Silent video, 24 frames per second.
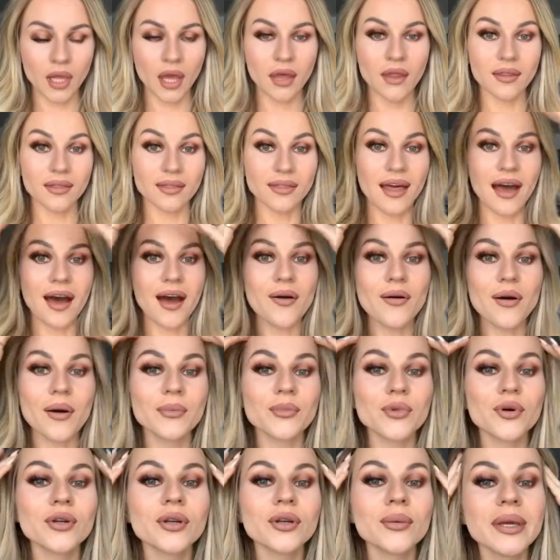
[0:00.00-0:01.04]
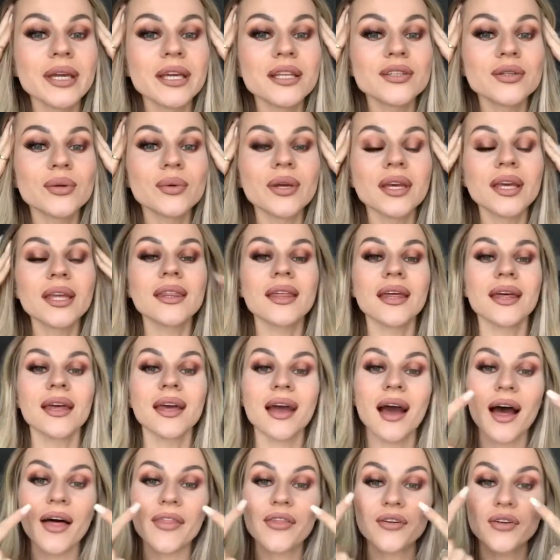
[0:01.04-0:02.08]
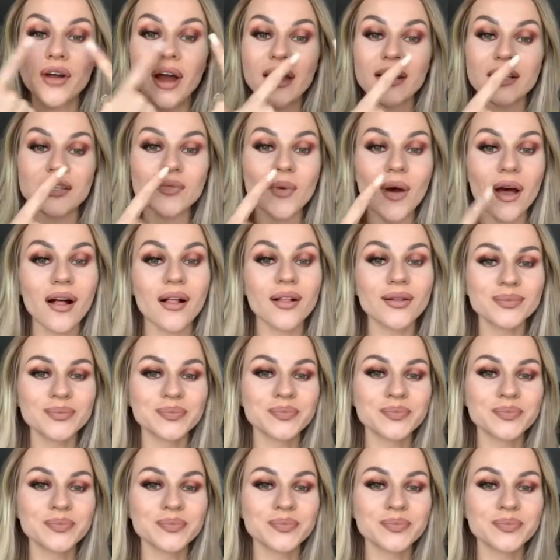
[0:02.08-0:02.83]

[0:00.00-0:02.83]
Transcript: Now I'm gonna be doing the other eye as well.